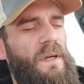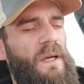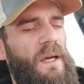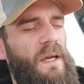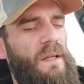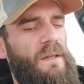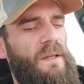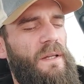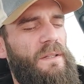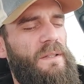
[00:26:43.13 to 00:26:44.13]
And
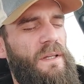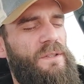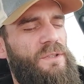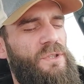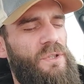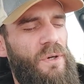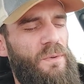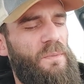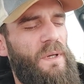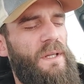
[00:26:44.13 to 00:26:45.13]
it's
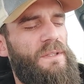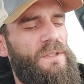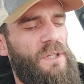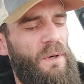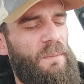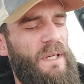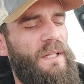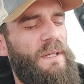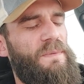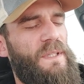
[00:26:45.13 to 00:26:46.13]
showing me
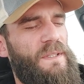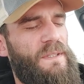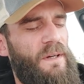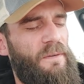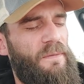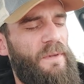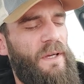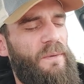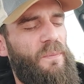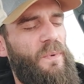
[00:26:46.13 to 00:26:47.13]
glimpses of
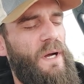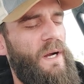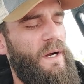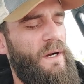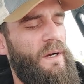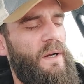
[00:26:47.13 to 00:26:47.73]
like where